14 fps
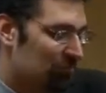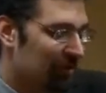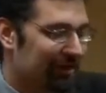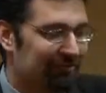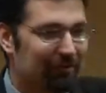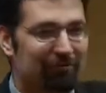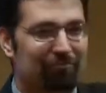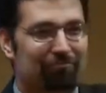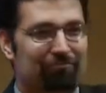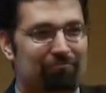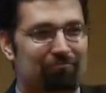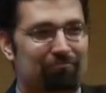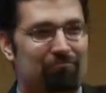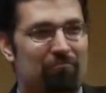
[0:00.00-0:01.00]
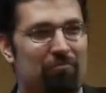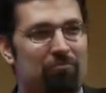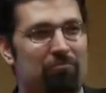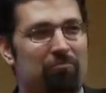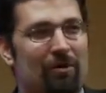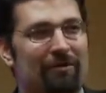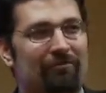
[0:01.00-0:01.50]

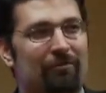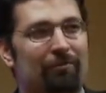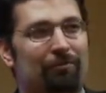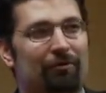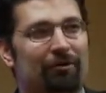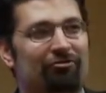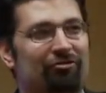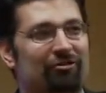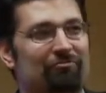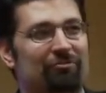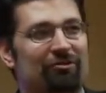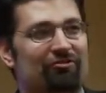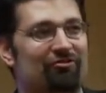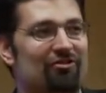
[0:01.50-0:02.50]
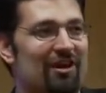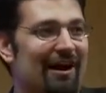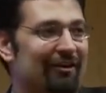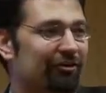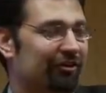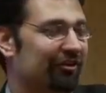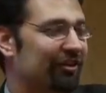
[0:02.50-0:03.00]
What if abortion was
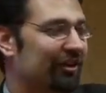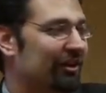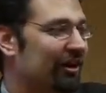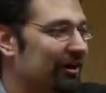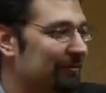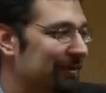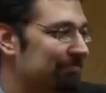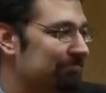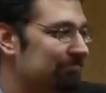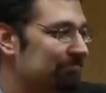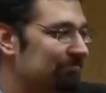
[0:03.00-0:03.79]
not hurting the economy?